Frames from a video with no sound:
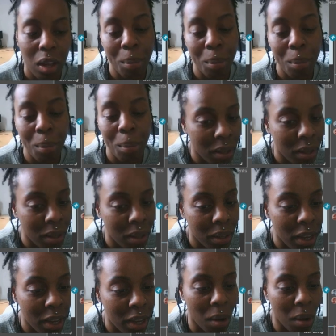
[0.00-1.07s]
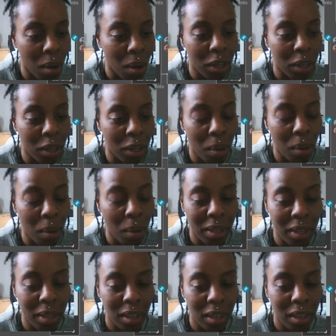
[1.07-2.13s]
Or maybe his mum, that's what his mum
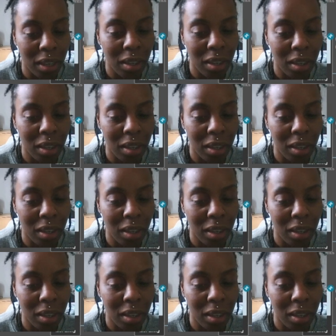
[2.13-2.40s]
said.